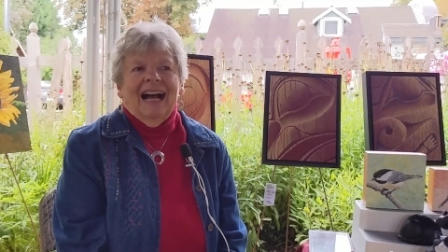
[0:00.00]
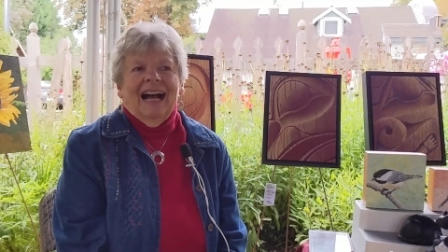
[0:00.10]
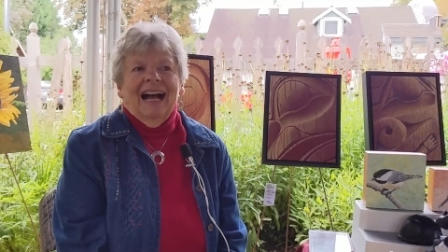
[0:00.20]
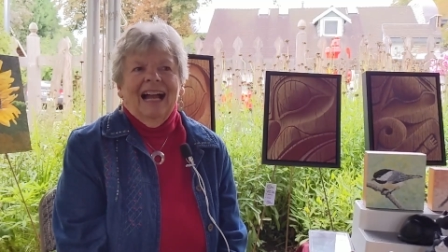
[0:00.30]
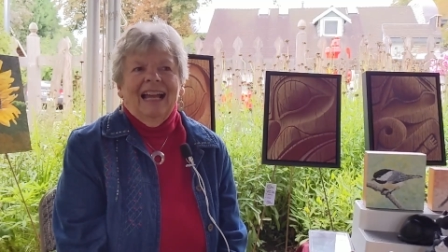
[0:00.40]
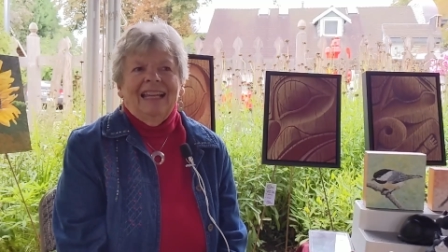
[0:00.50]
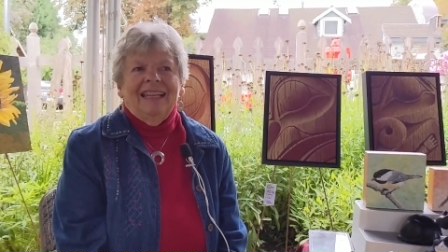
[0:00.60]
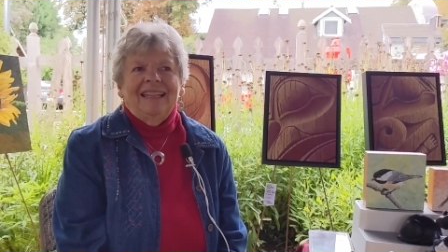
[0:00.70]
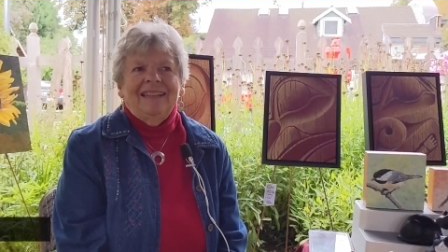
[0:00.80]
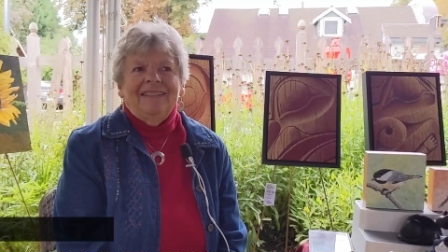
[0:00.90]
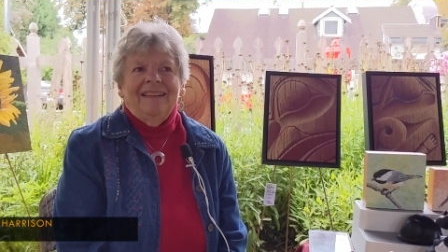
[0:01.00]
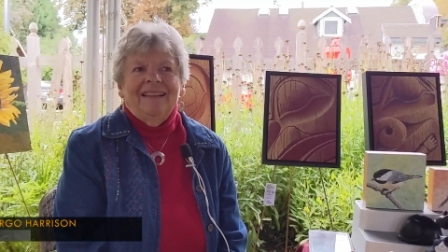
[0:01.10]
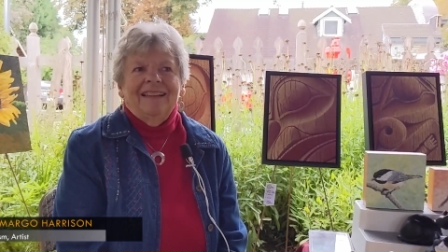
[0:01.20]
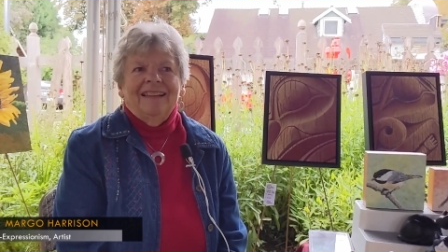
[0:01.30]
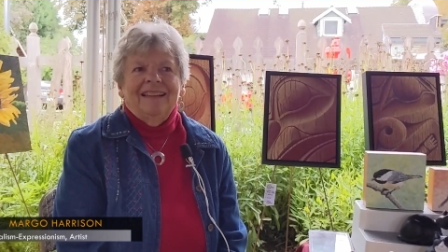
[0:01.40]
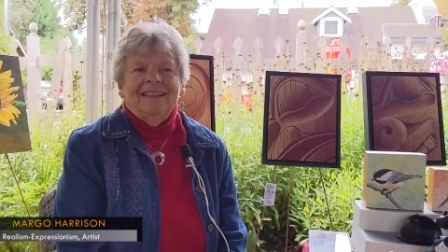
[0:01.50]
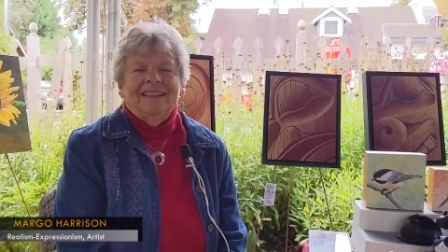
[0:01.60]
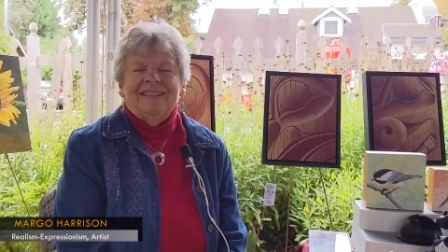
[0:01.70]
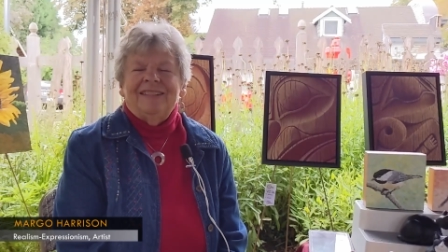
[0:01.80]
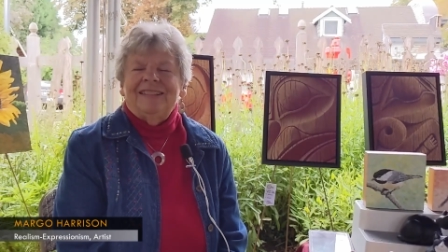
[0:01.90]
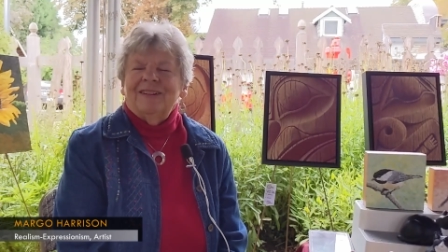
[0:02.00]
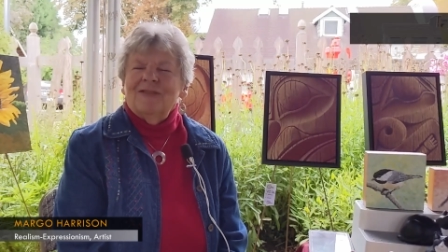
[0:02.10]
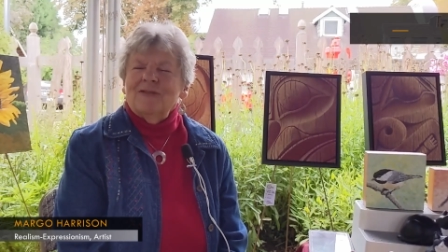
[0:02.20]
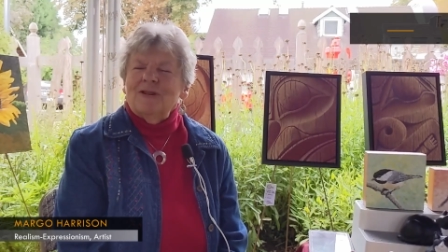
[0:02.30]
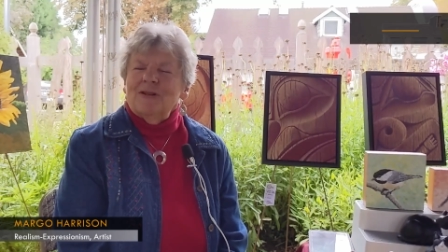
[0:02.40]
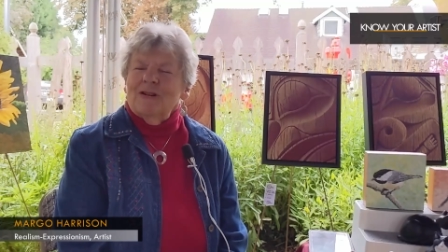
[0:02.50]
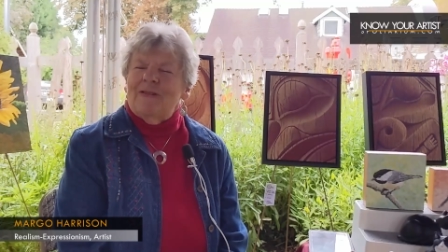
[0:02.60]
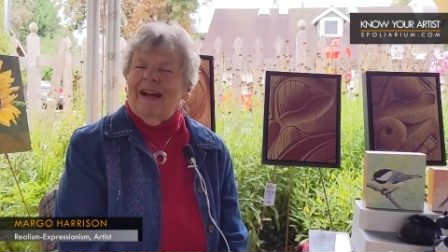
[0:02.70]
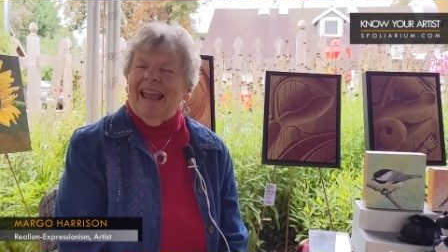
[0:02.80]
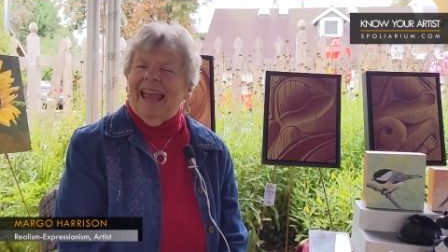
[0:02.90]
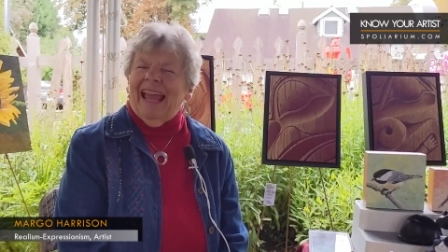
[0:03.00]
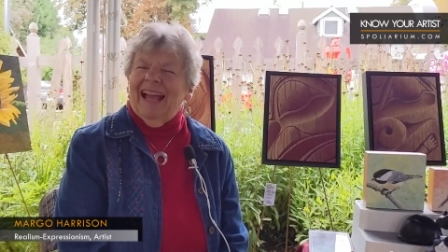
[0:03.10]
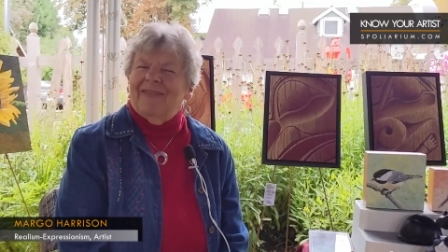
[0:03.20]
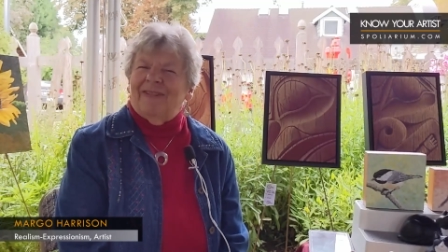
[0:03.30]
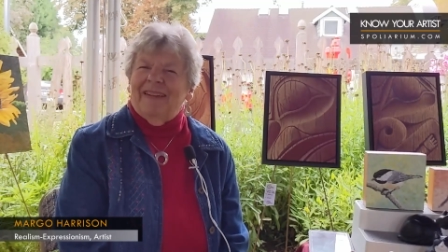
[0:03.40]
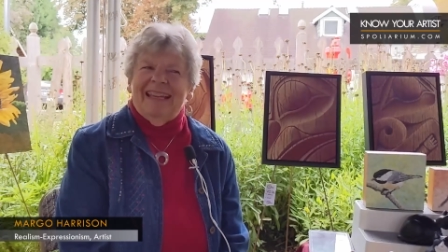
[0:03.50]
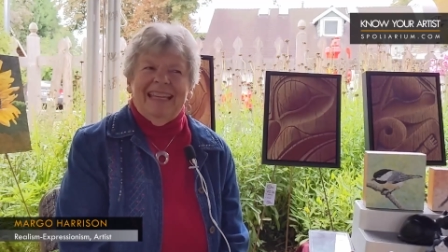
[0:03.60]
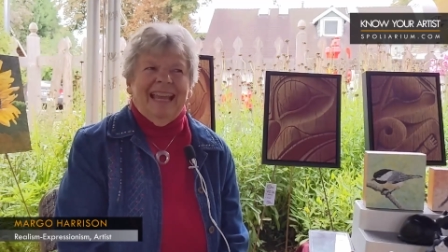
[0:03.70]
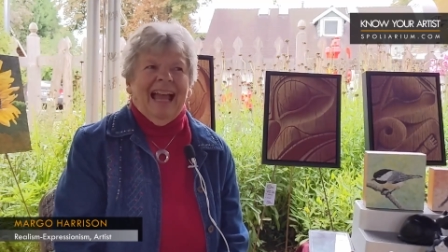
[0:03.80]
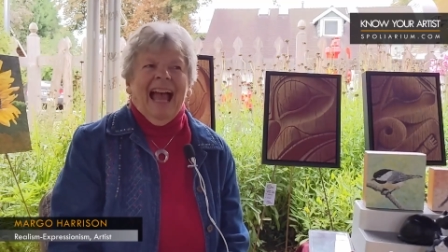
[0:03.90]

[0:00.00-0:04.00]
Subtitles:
I don't know if I have any.